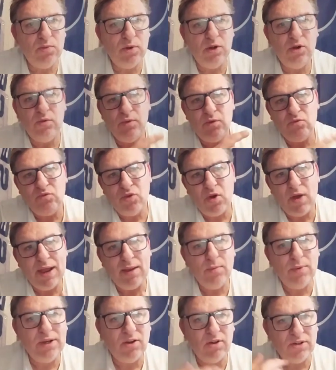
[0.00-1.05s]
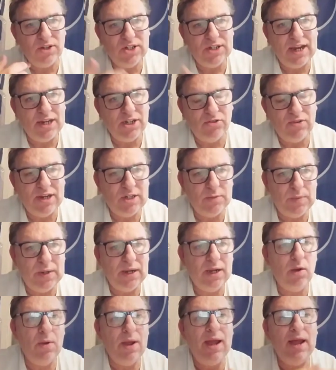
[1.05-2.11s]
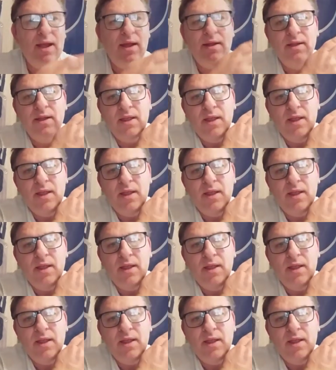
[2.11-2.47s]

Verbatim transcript: well, on the right, we've got Cesar Azpilicueta,